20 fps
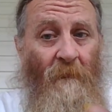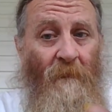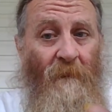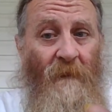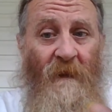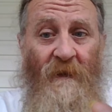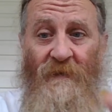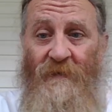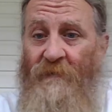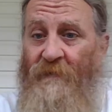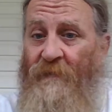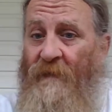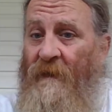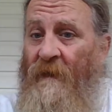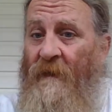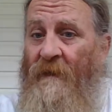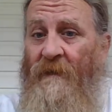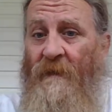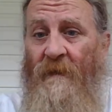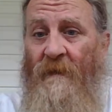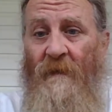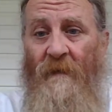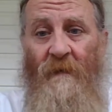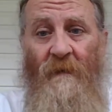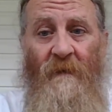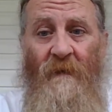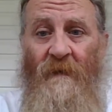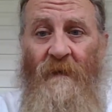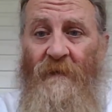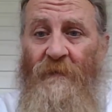This right here
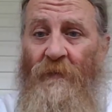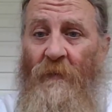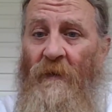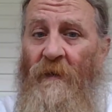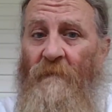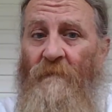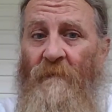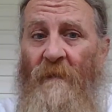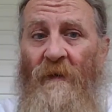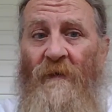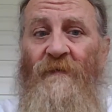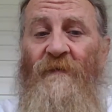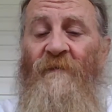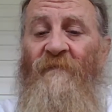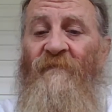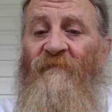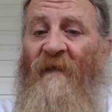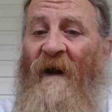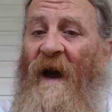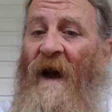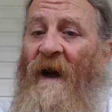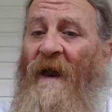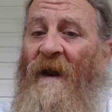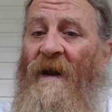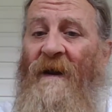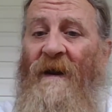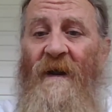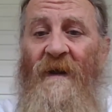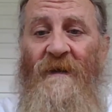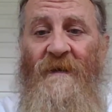is one of the most
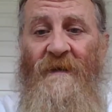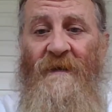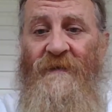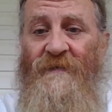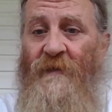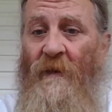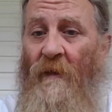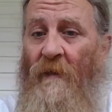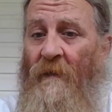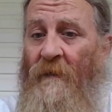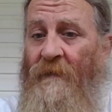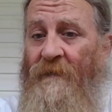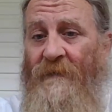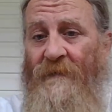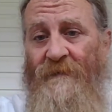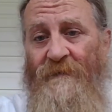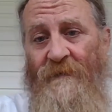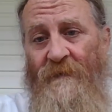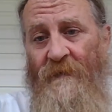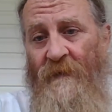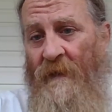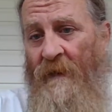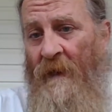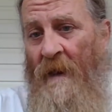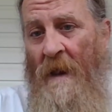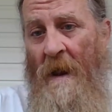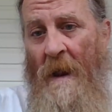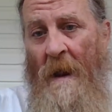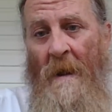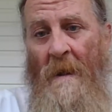violated charges
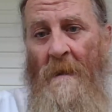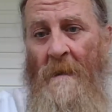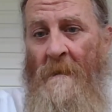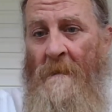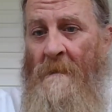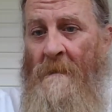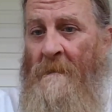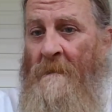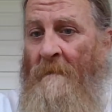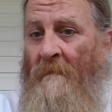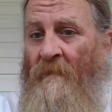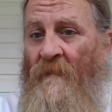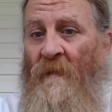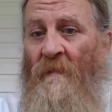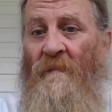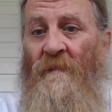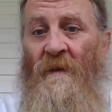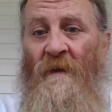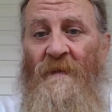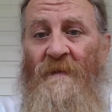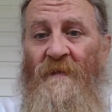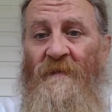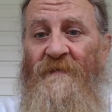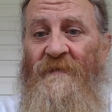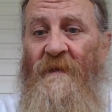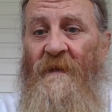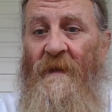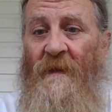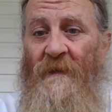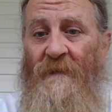among the
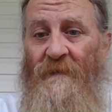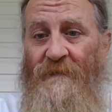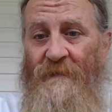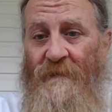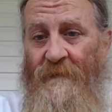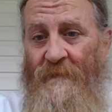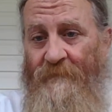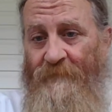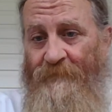saints.